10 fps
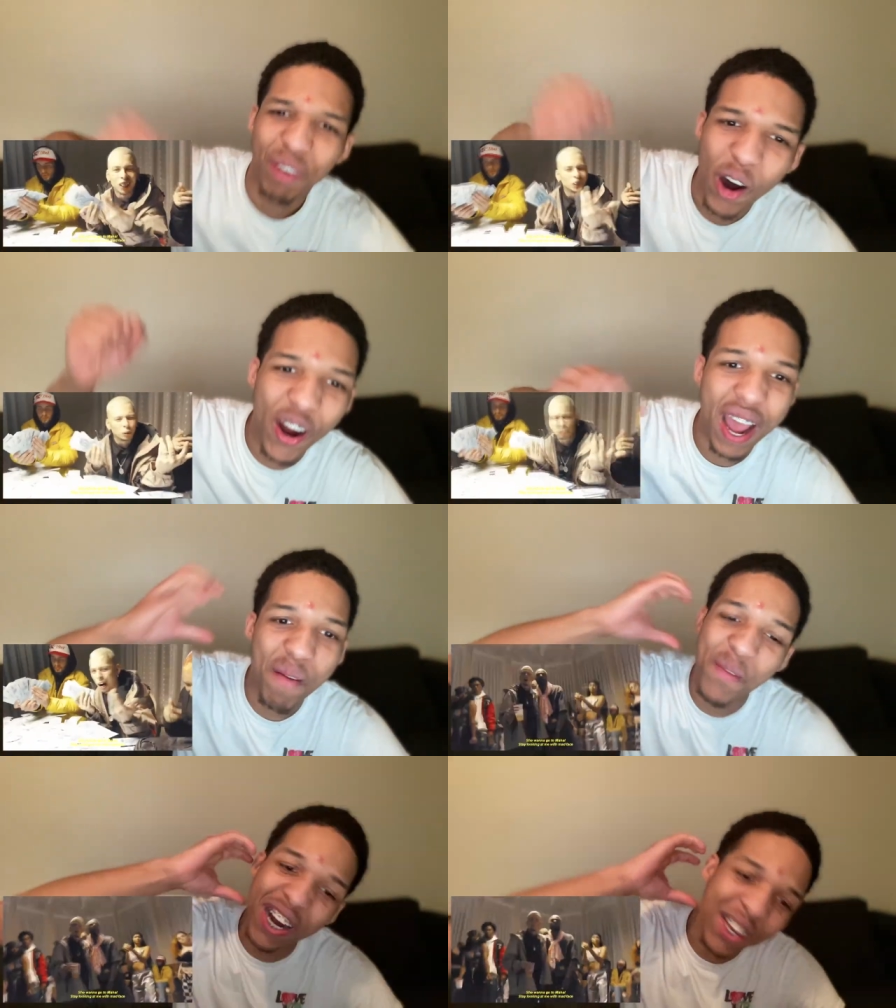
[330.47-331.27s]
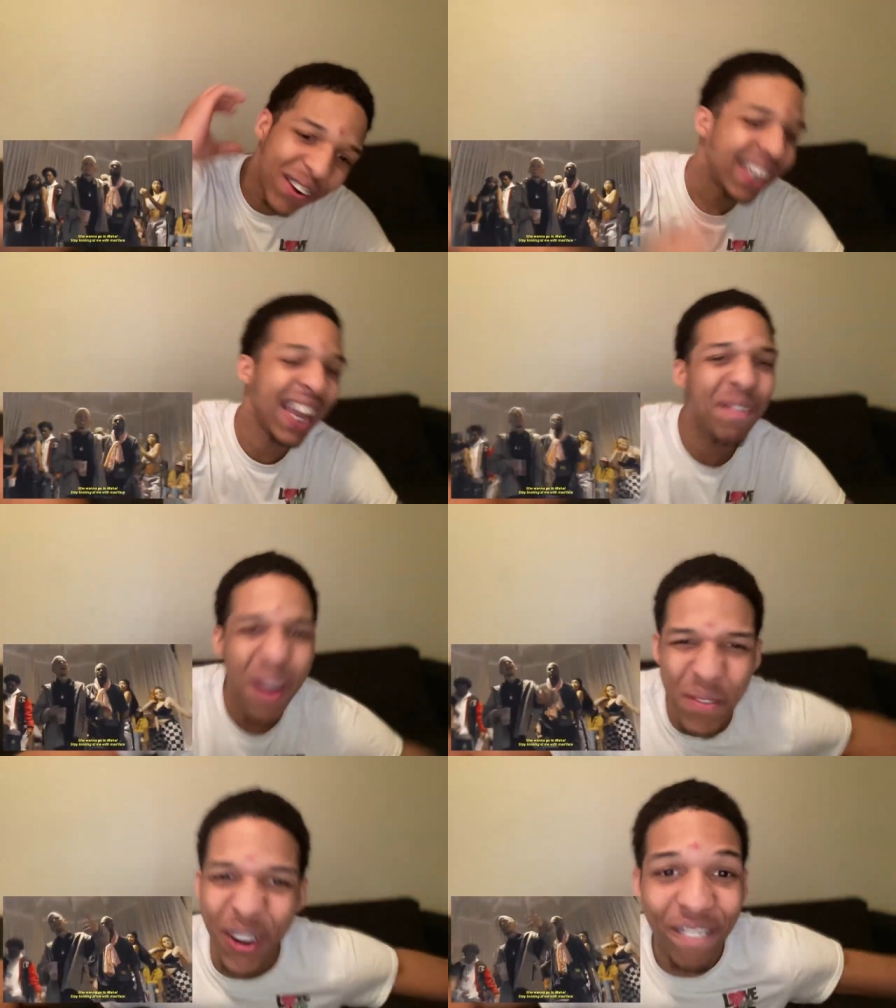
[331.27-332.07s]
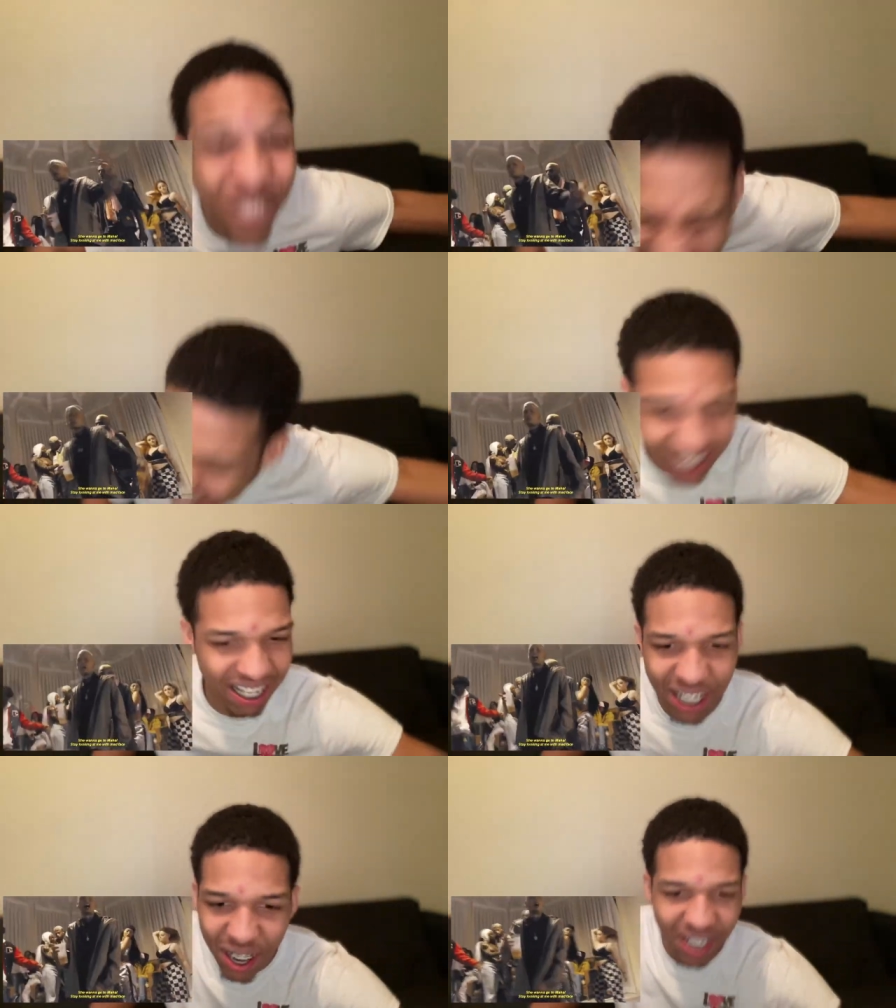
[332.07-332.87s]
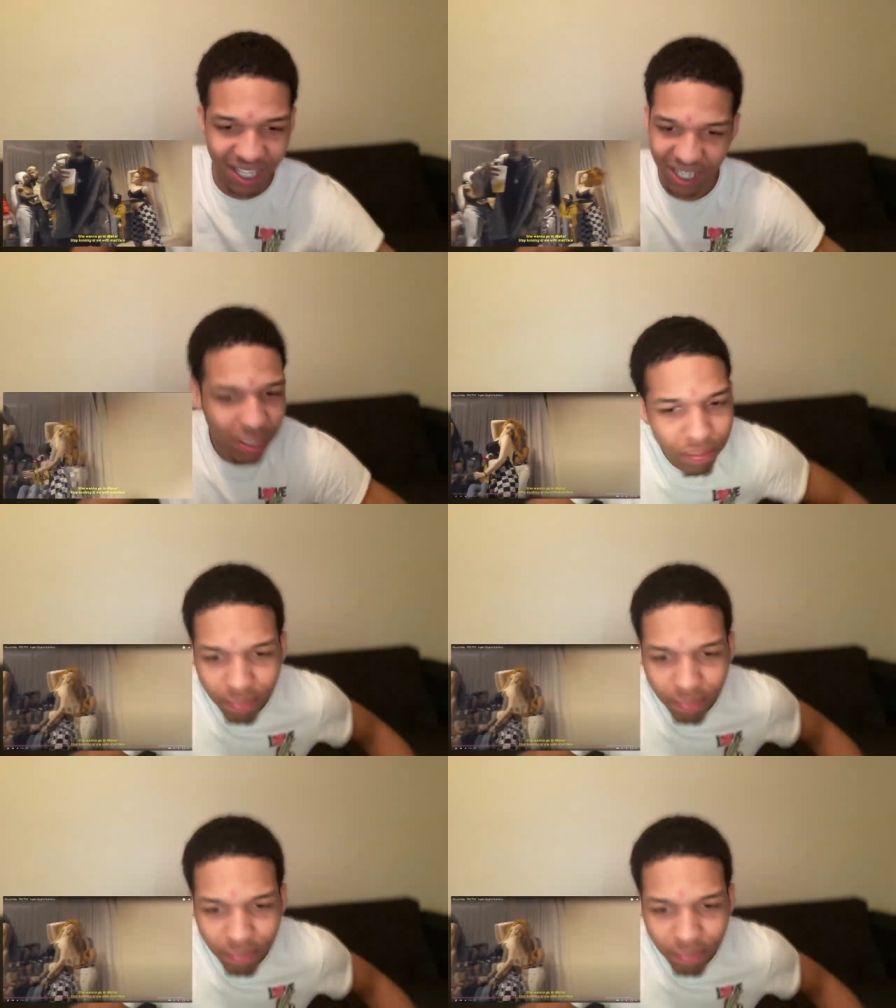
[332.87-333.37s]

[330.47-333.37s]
All that money. Okay, my boy flexing, y'all.